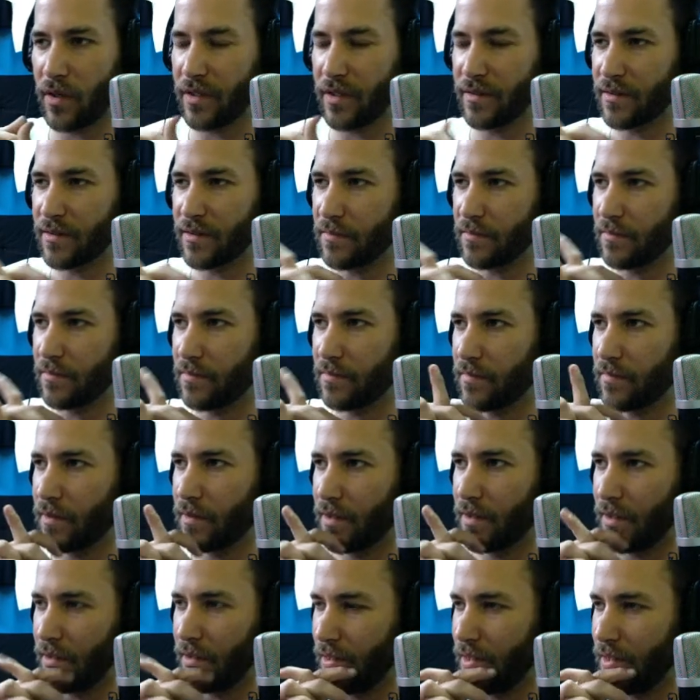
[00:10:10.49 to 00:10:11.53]
It was
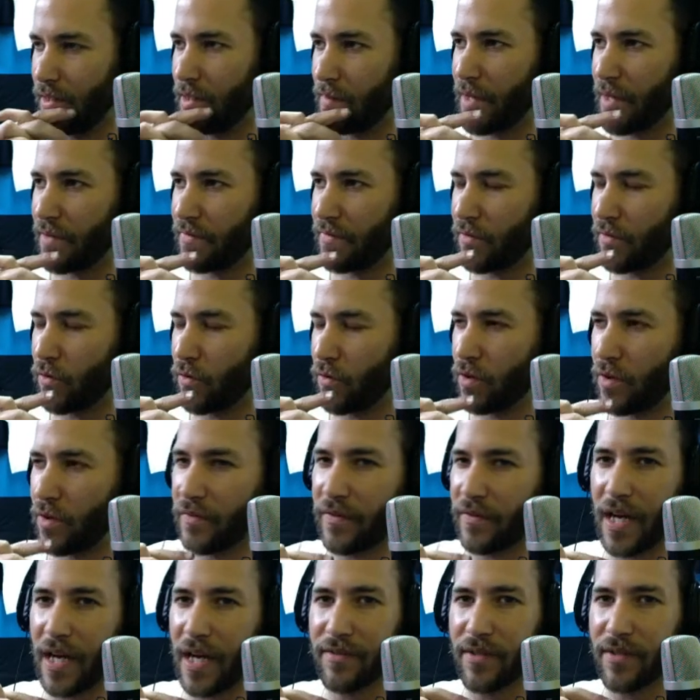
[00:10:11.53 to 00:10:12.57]
about four or
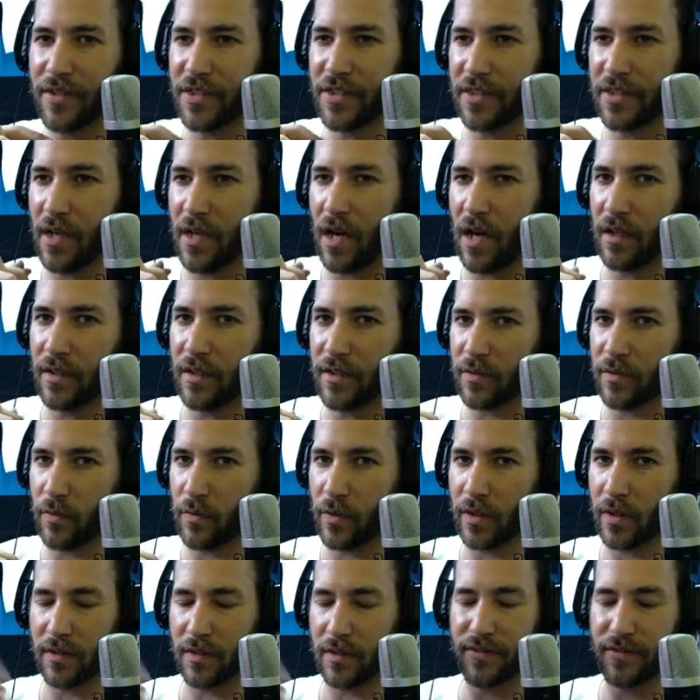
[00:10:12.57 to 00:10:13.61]
five hundred dollars
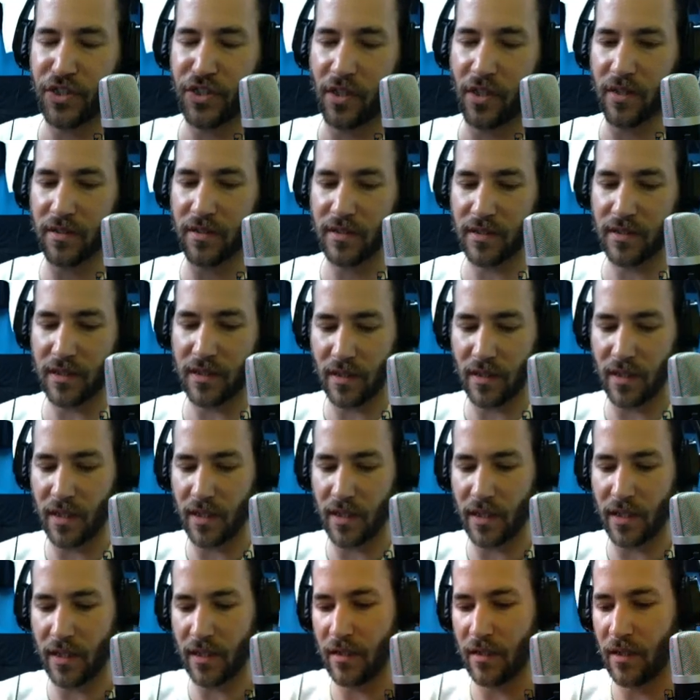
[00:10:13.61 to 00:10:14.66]
worth of shirts, and
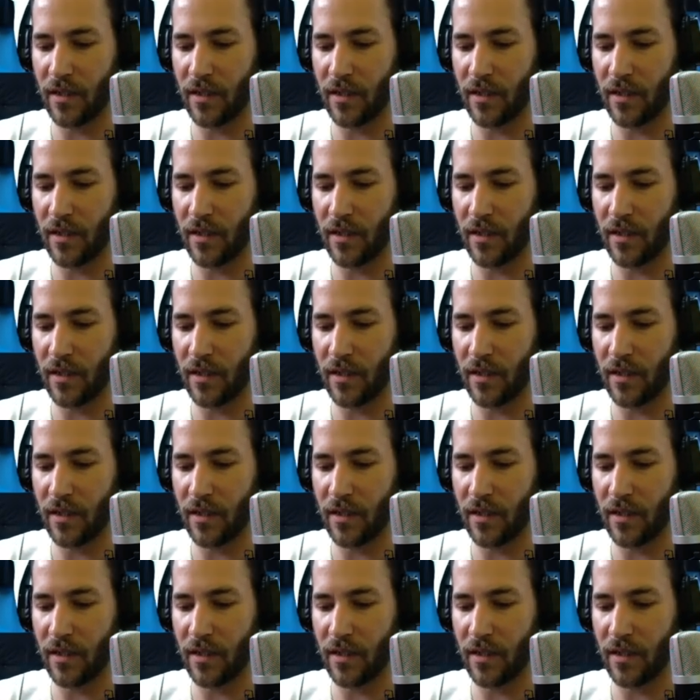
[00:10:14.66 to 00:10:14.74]
then